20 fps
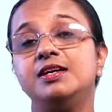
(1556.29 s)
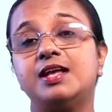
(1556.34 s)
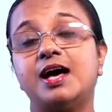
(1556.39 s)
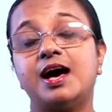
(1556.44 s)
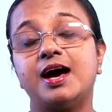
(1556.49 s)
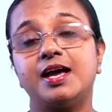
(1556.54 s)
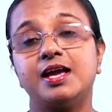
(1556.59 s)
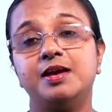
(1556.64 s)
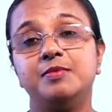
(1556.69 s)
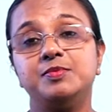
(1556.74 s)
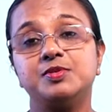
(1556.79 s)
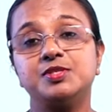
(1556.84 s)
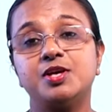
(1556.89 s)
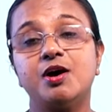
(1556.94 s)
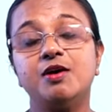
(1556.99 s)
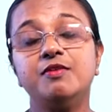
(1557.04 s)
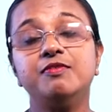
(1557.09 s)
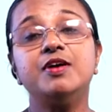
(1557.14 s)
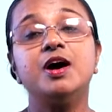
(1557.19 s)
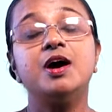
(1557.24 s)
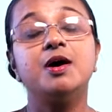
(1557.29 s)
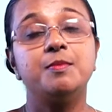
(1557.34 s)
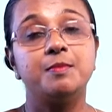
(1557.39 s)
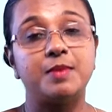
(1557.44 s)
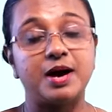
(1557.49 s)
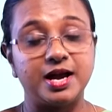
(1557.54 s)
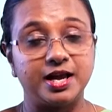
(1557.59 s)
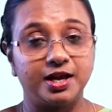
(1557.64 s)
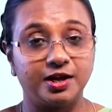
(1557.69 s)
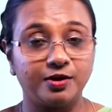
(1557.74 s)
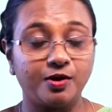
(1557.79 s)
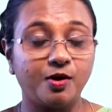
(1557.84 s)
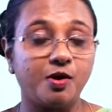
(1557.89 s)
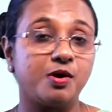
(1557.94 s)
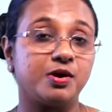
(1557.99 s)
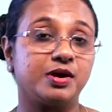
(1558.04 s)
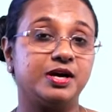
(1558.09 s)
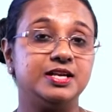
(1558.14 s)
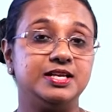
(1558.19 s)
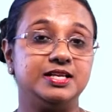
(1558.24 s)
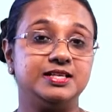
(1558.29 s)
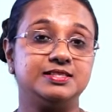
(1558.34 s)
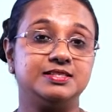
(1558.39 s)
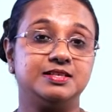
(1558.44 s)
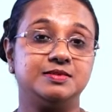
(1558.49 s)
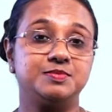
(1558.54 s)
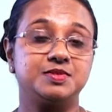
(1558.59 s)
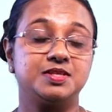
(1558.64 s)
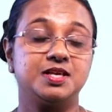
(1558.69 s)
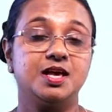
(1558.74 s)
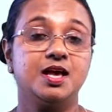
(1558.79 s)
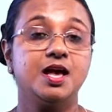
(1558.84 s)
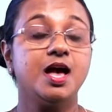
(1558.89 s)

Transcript: types of microorganisms.